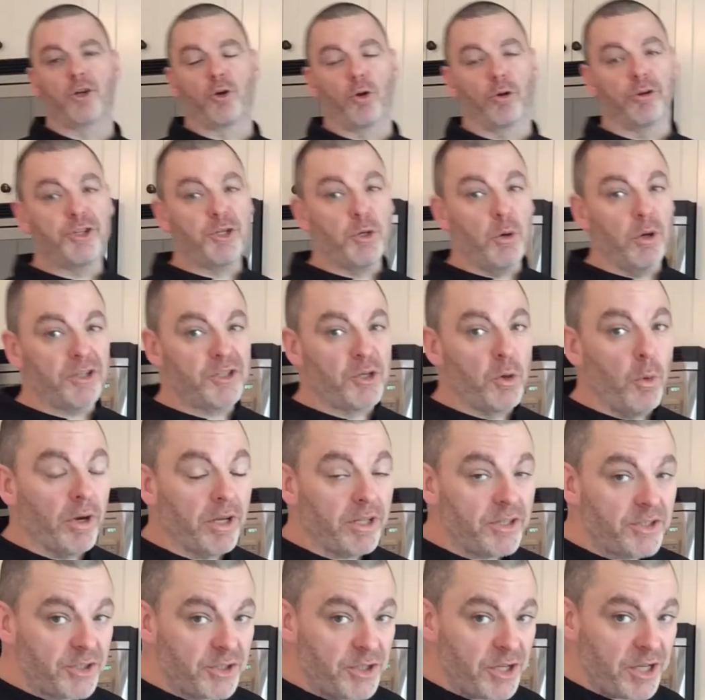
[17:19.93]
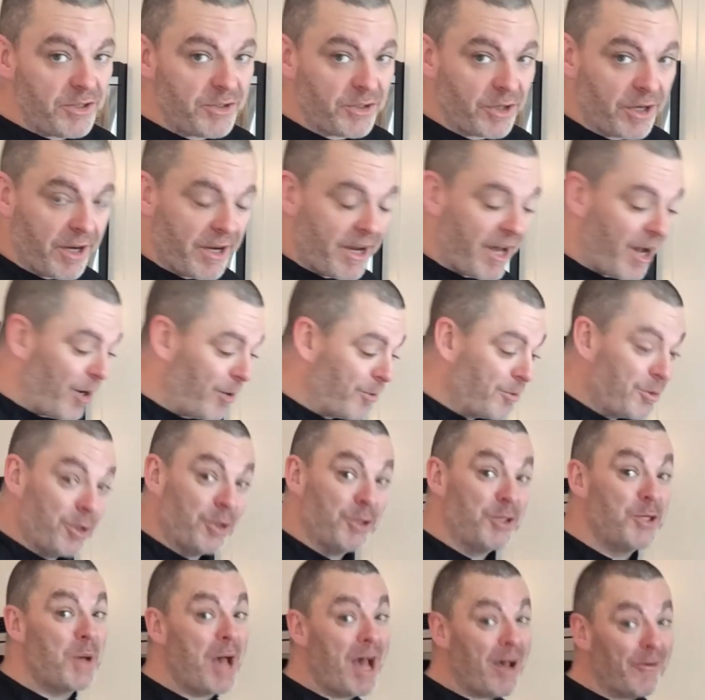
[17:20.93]
of course, you also want to season it now,
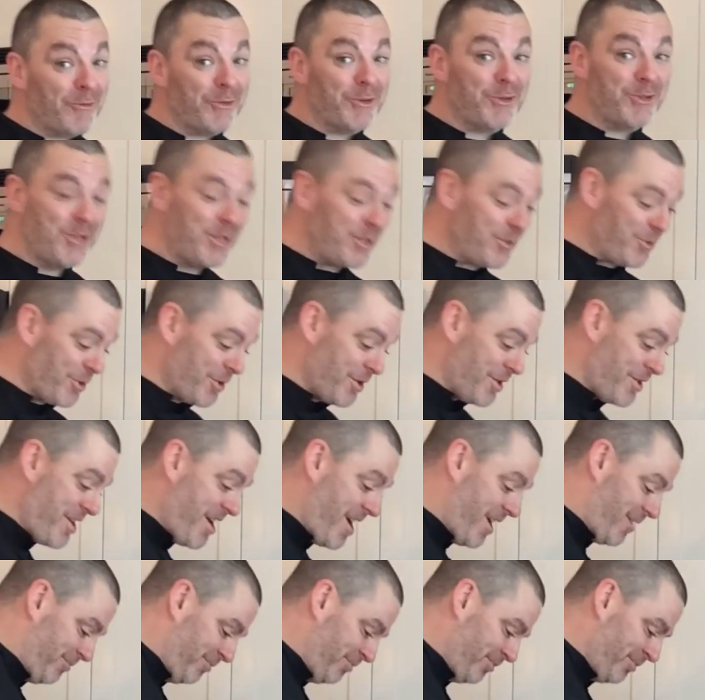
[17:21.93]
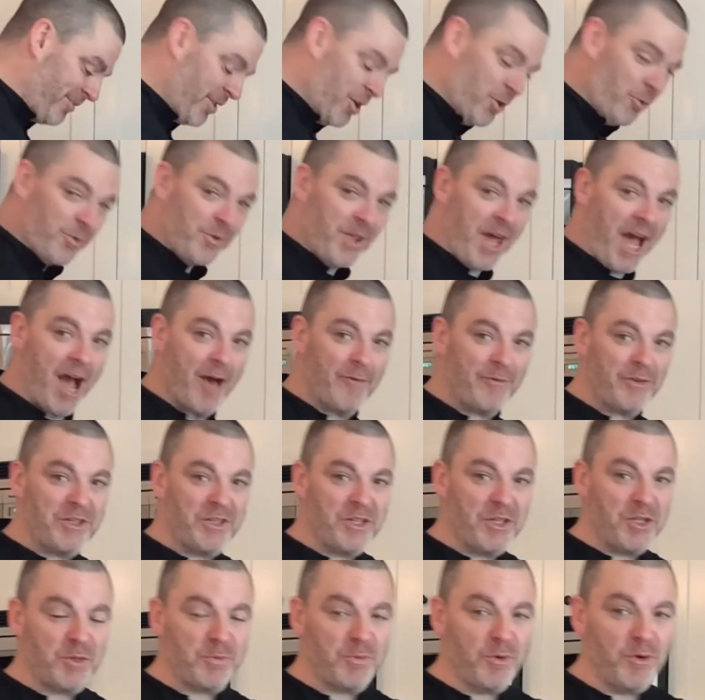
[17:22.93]
because you haven't seasoned it yet, with a 1/2
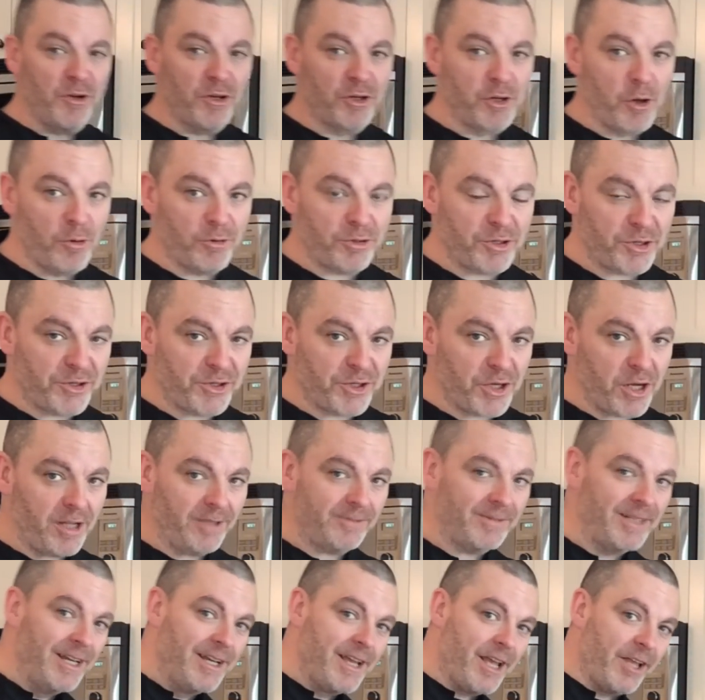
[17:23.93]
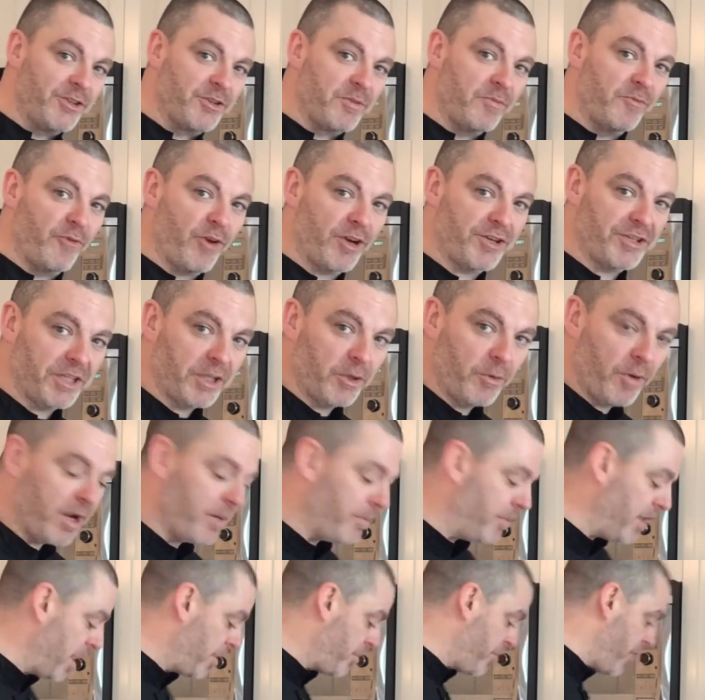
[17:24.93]
teaspoon of kosher salt and some freshly
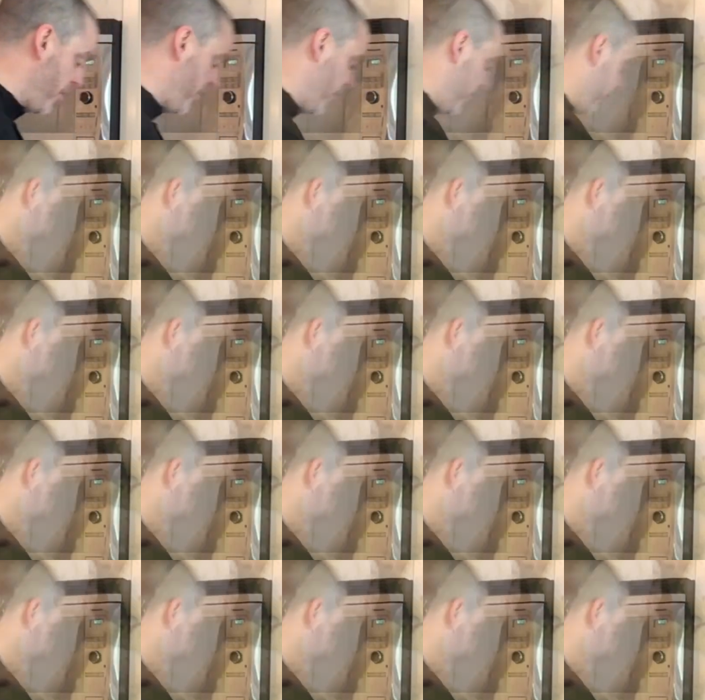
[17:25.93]
ground black pepper.